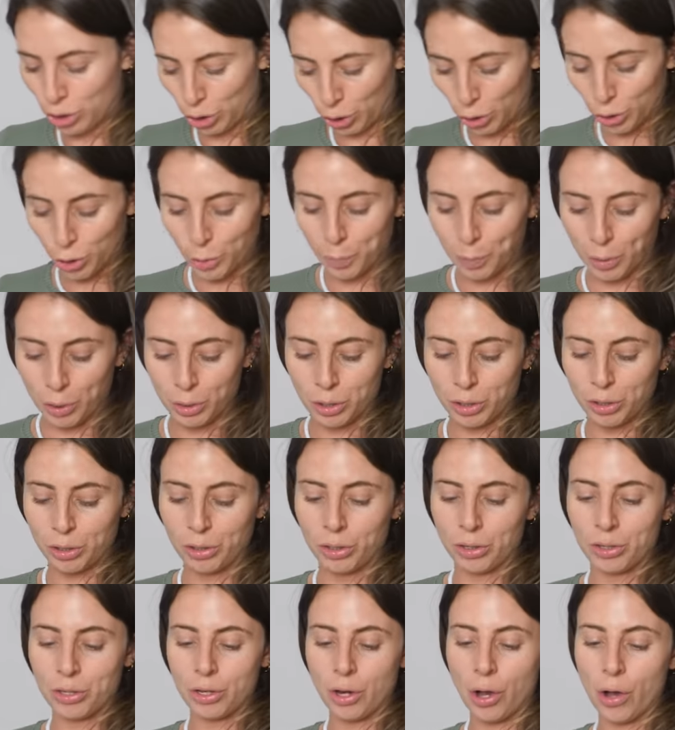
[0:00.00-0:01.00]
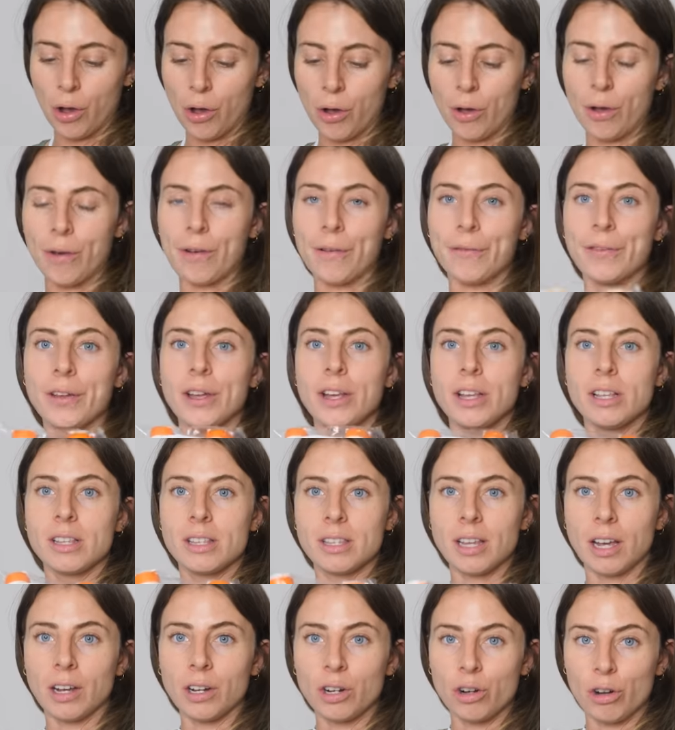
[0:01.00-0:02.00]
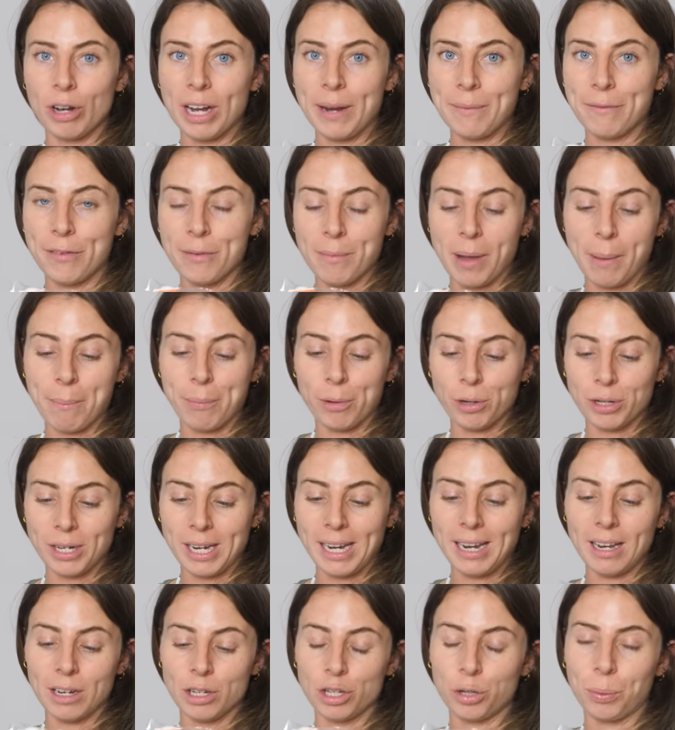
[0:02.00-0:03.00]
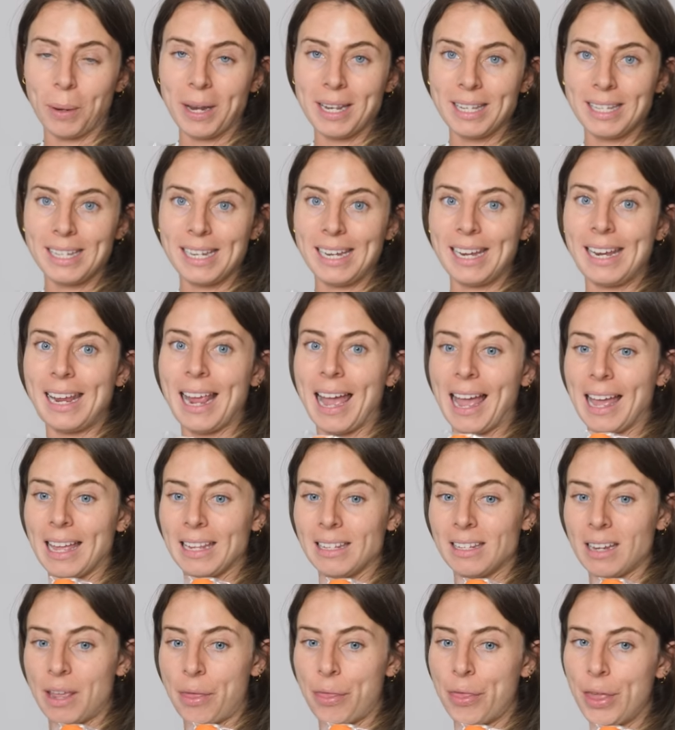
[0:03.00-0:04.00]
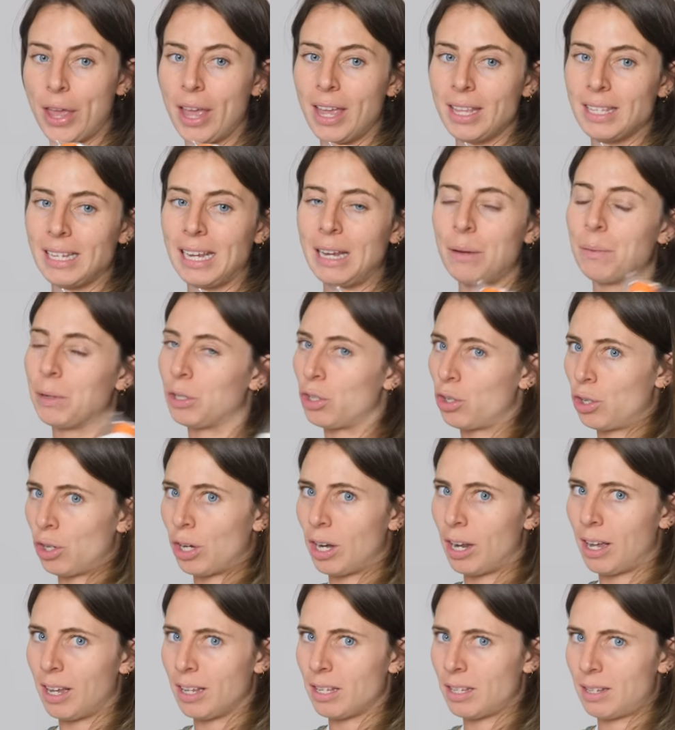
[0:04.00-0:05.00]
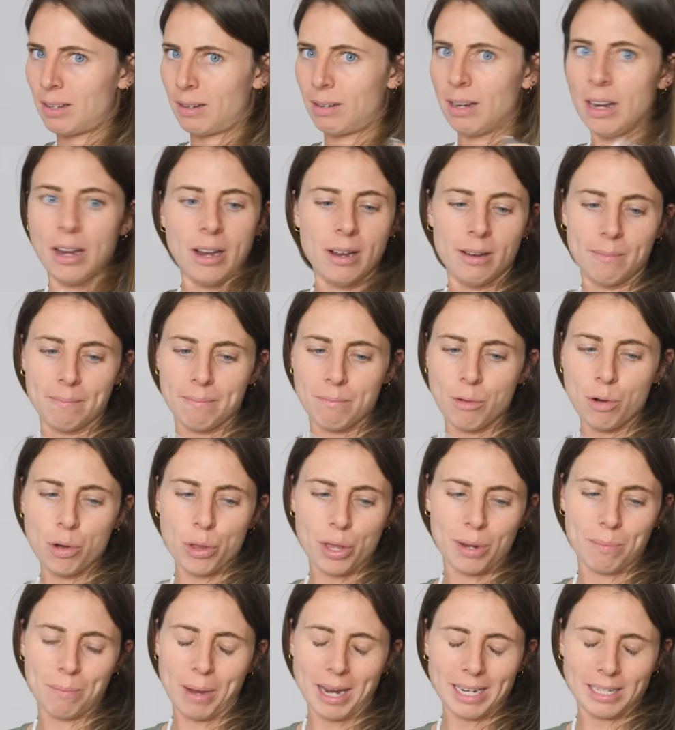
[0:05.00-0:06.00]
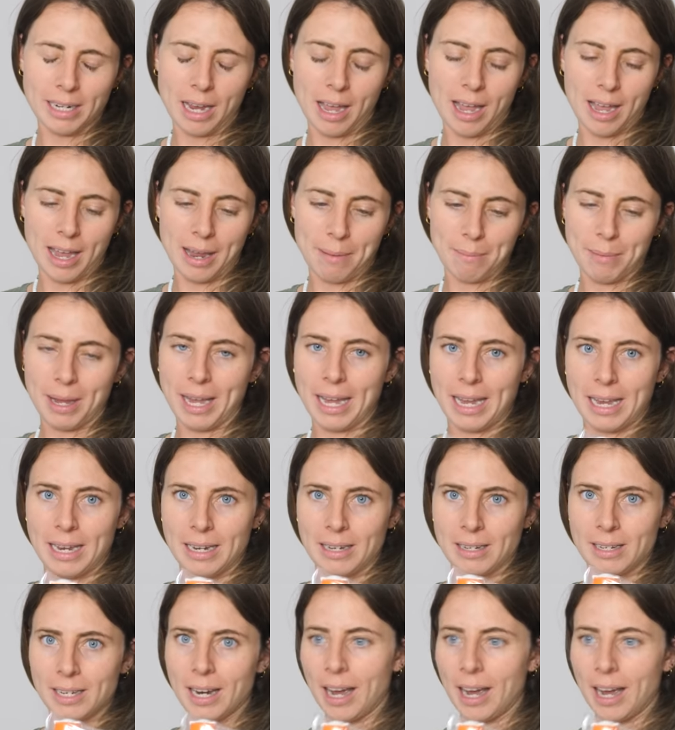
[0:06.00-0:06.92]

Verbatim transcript: two bottles of sun cream for my body, a twenty and a thirty, which should last more than my time in